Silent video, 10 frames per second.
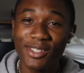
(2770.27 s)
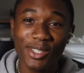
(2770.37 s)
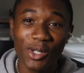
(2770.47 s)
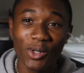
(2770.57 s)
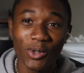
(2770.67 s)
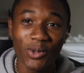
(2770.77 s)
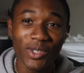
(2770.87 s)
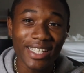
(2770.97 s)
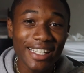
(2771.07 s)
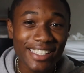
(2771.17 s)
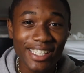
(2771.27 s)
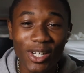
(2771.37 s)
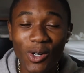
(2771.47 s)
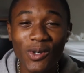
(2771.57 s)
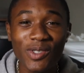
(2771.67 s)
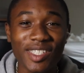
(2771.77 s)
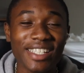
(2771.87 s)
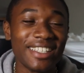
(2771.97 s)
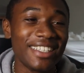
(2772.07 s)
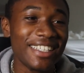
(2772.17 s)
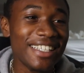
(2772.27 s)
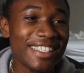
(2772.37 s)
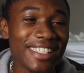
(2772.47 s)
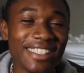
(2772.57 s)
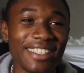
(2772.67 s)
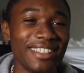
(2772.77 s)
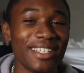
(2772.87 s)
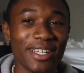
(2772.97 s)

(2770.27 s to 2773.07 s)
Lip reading: So Easy goes, and Easy,